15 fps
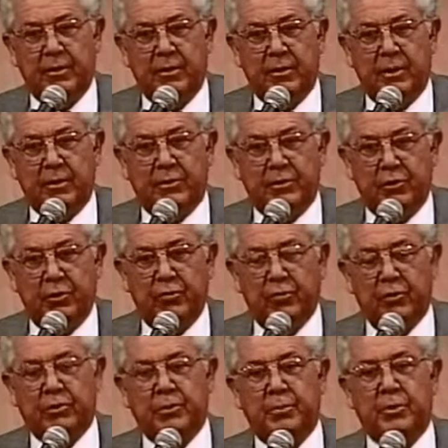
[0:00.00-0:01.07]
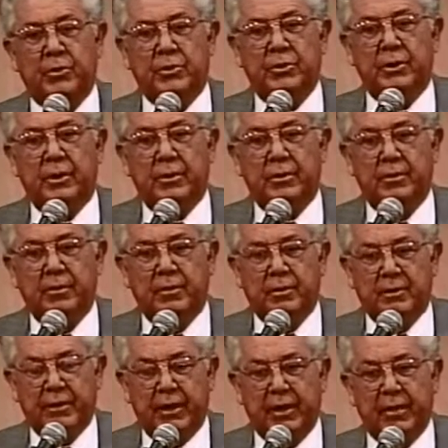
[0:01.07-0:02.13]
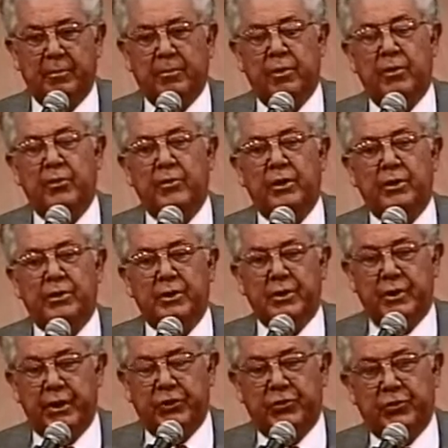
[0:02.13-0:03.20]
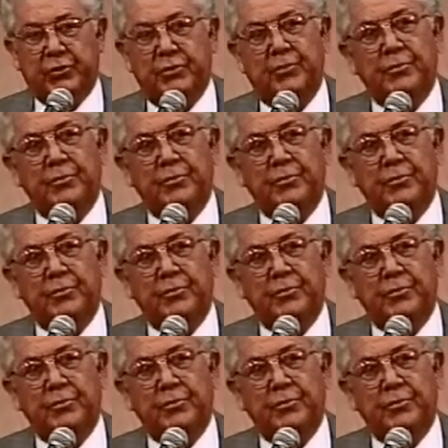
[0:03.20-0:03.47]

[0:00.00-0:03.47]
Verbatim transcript: That's university personnel, state employees, and teachers.